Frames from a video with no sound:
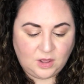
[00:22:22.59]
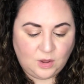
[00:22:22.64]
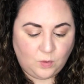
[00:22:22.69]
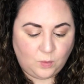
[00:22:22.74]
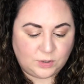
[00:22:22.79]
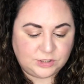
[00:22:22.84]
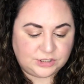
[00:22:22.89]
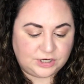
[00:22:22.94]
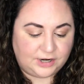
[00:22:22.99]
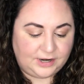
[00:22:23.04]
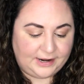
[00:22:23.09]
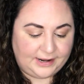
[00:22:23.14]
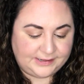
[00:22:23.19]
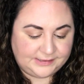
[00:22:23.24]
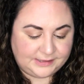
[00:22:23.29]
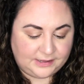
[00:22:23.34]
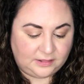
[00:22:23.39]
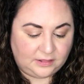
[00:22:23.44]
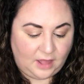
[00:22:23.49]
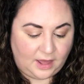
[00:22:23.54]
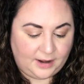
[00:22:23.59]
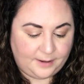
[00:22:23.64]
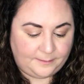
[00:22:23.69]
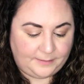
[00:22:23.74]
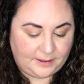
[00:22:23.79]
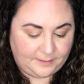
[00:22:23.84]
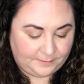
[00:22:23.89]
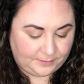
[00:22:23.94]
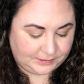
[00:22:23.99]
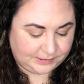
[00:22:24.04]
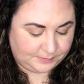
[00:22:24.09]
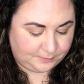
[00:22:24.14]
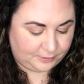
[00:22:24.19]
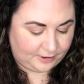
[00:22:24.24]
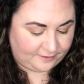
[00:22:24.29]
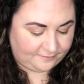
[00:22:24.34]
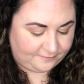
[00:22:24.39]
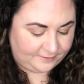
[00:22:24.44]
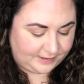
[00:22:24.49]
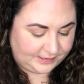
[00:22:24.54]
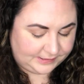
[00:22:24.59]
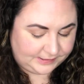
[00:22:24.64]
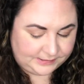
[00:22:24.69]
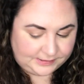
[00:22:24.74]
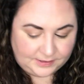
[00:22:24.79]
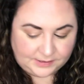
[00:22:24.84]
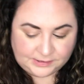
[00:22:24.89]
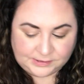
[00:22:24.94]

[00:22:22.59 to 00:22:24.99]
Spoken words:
which is a lot of people's preference.